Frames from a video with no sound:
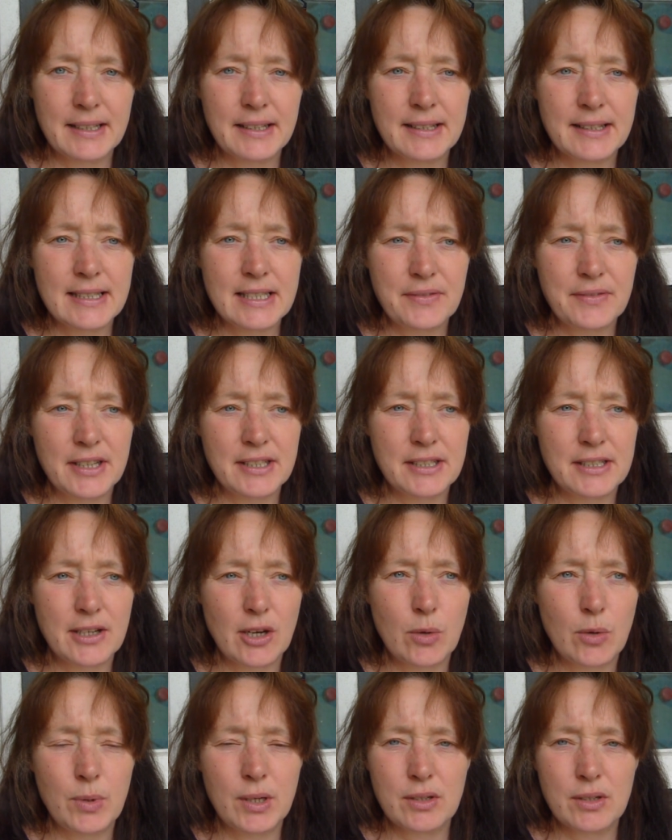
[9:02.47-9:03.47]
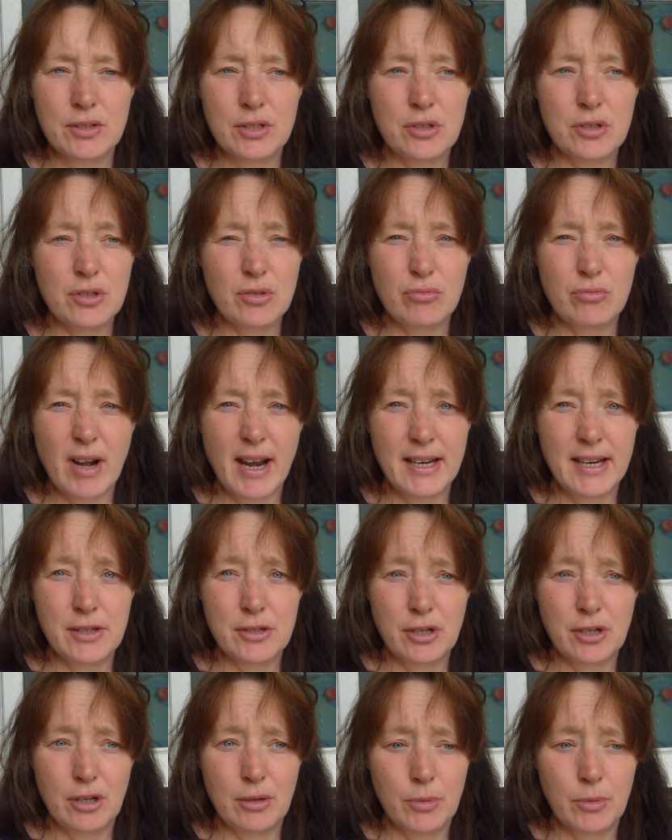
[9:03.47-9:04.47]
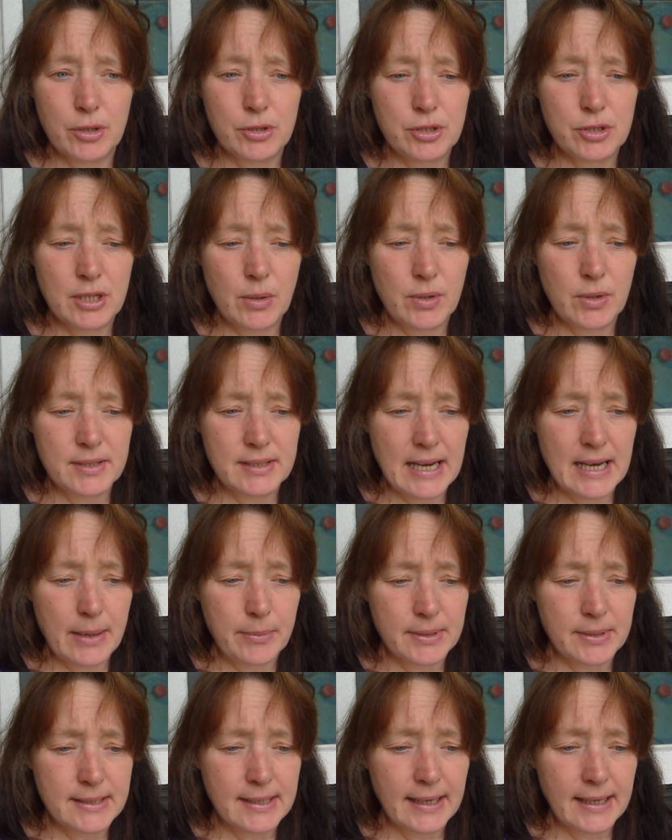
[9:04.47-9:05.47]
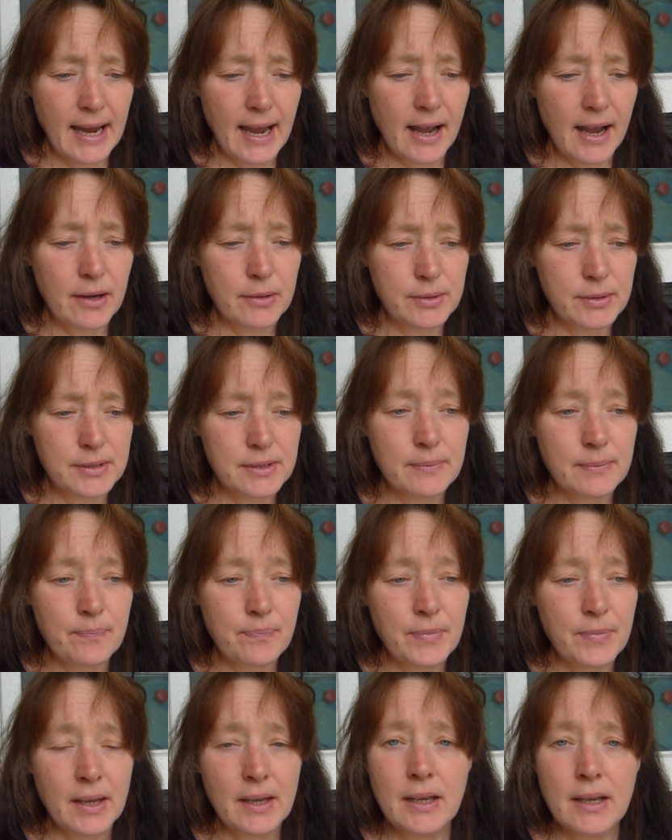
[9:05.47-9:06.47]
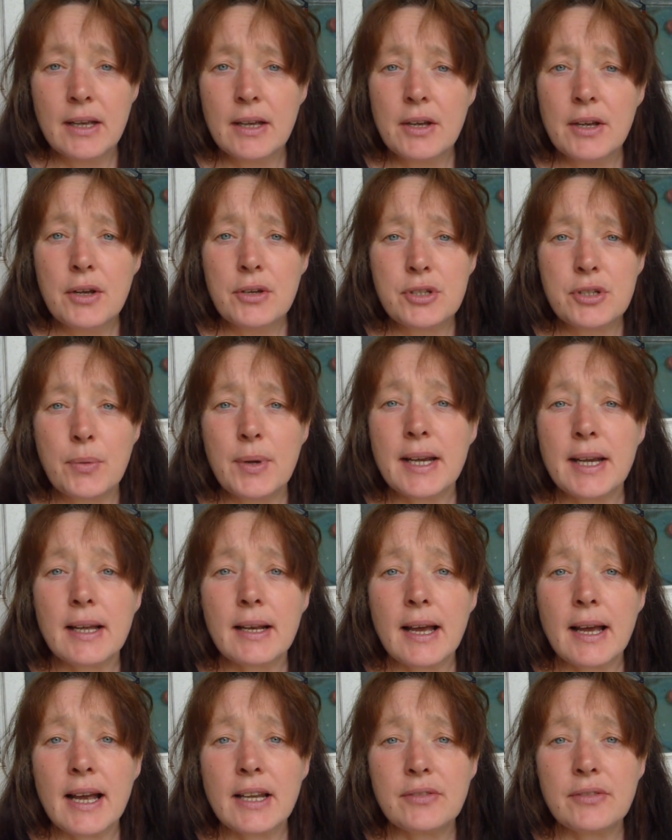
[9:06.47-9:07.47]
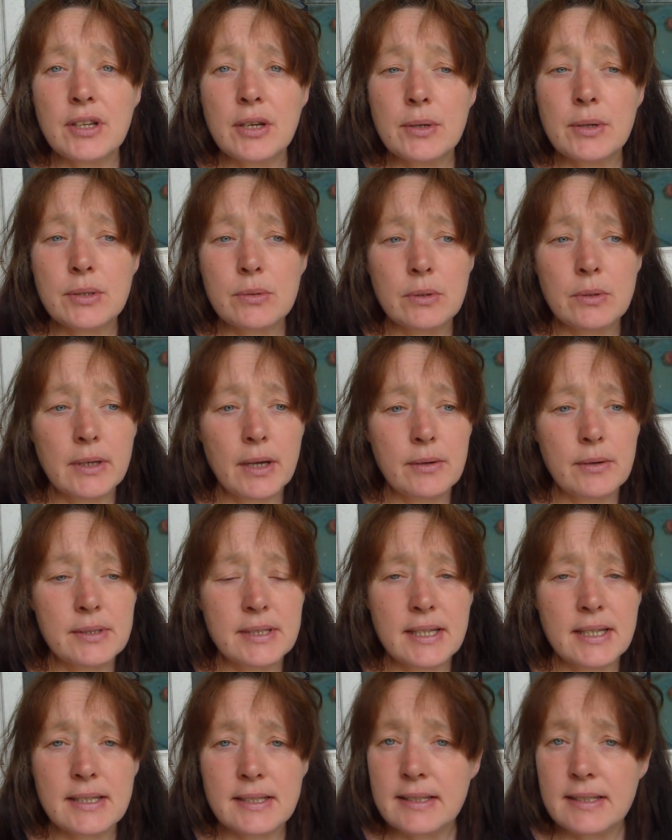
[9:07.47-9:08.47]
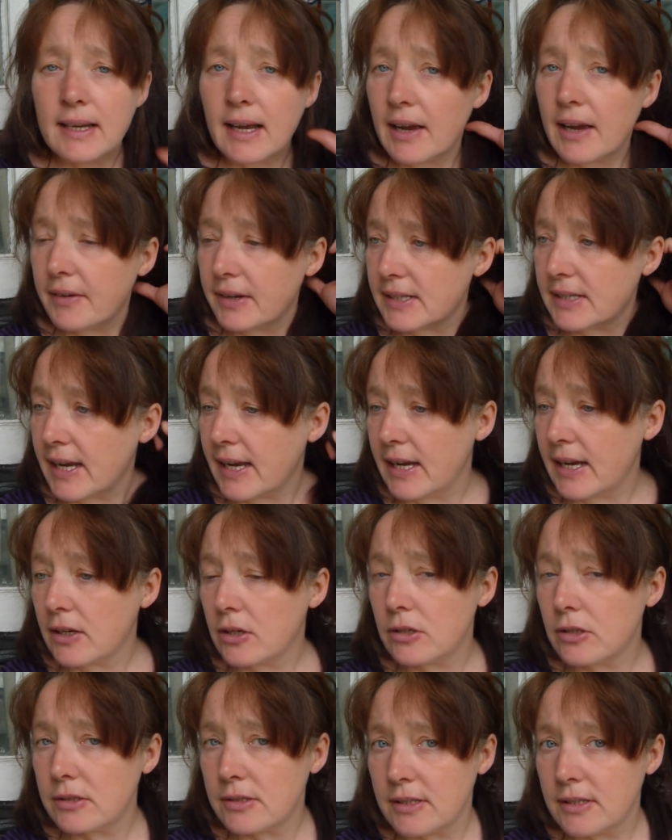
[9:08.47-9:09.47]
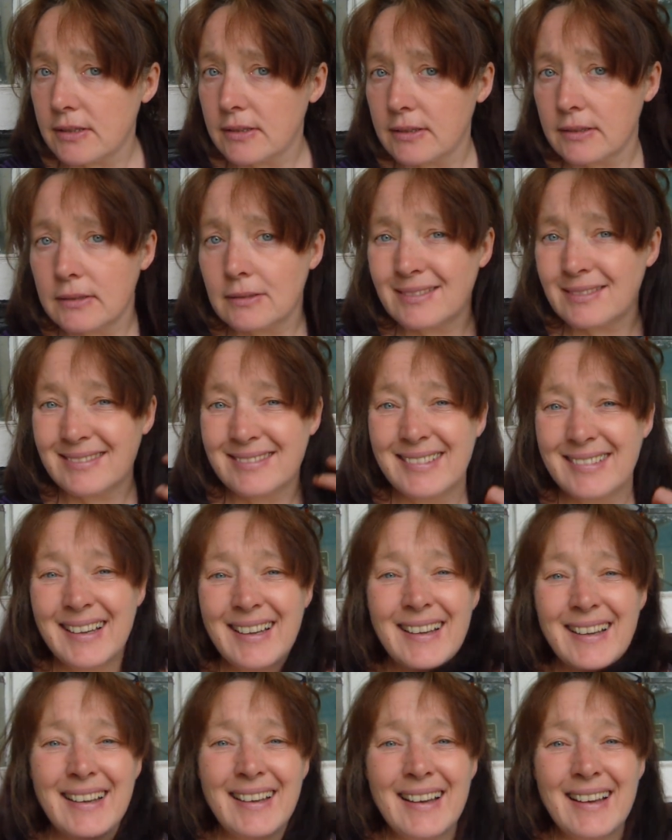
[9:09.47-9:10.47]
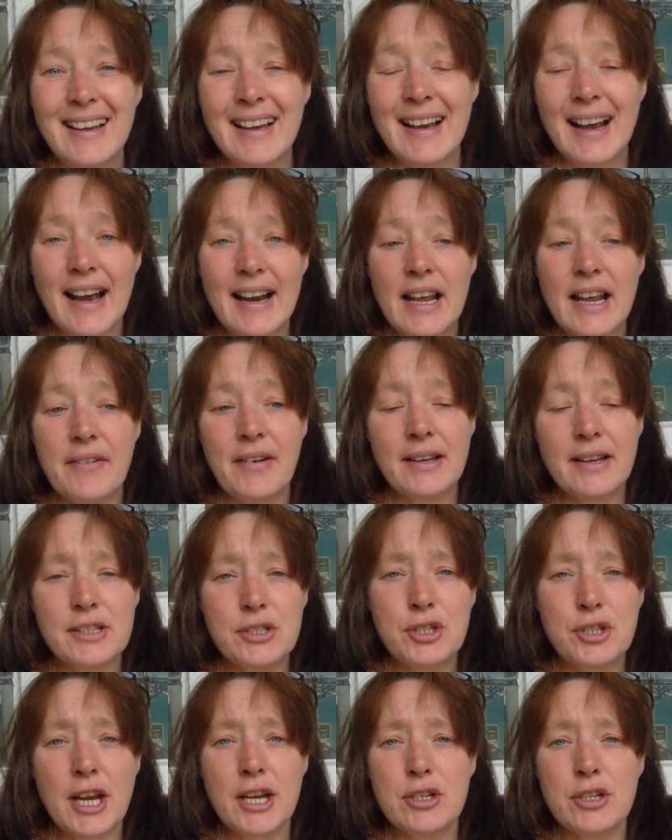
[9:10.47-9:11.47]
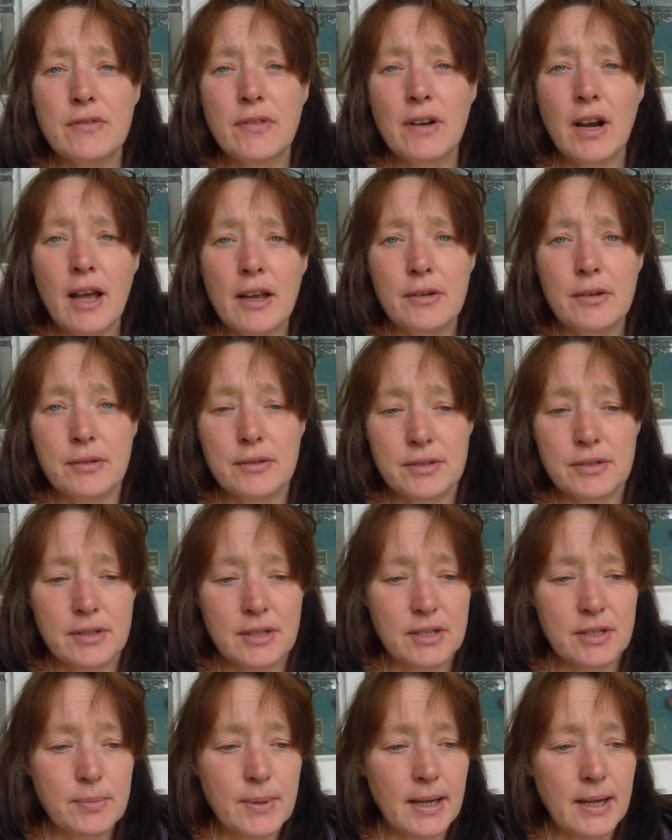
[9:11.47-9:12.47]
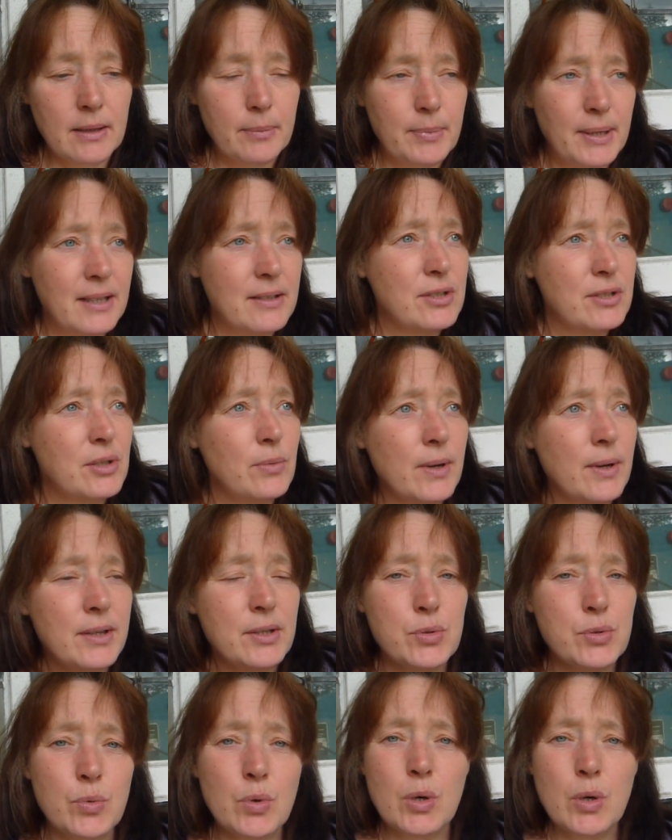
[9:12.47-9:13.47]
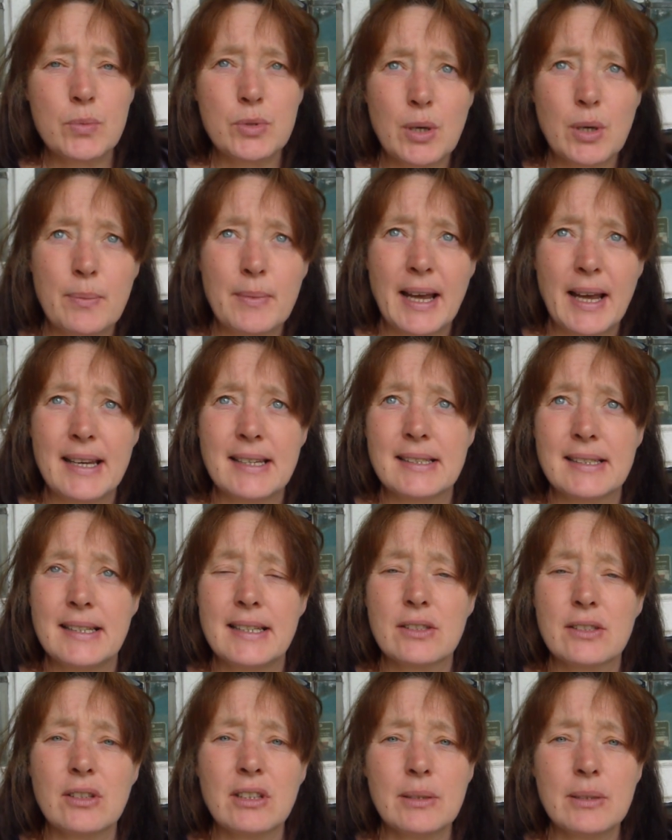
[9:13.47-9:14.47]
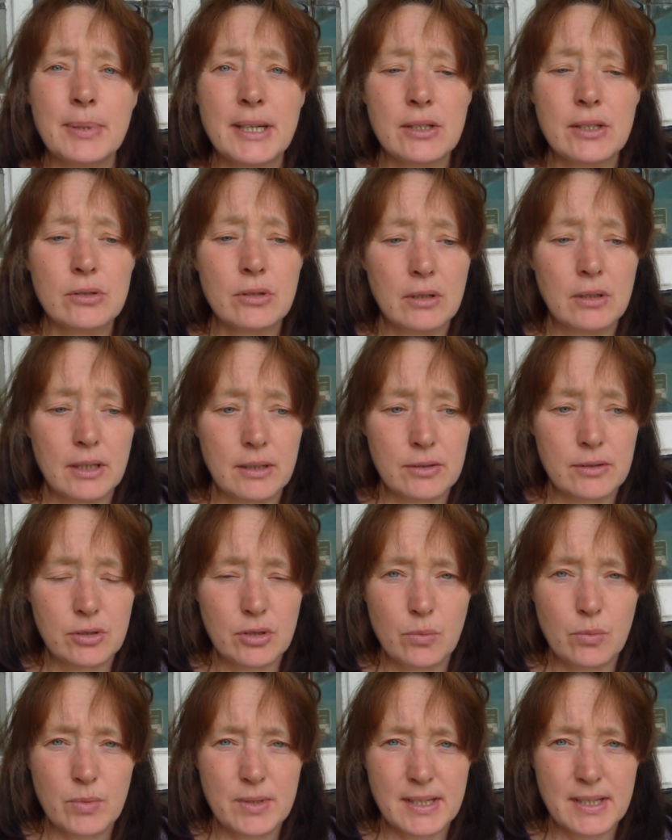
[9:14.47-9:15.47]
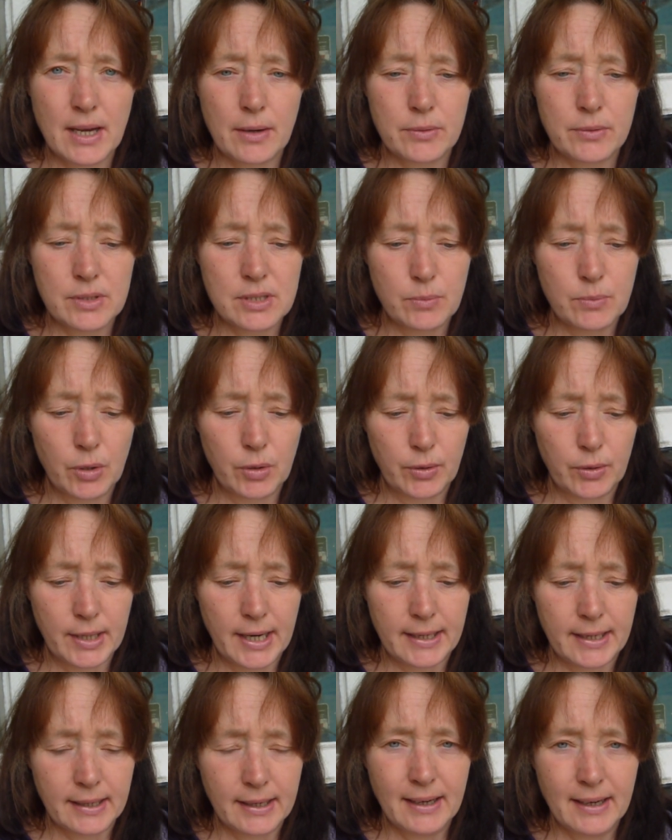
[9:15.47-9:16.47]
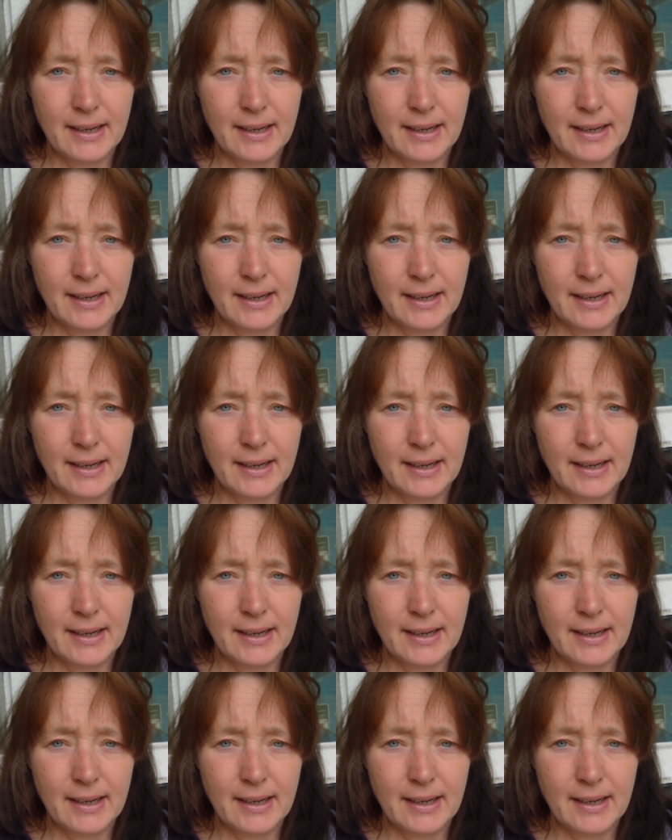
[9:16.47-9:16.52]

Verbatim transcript: of this video, because it just rained too much and I wasn't able to get out. So eagle-eyed viewers will notice I've had a haircut. And I've had a change of clothes as well, because the weather's warmed up nicely. It's gone a bit dull, the sun was out this morning,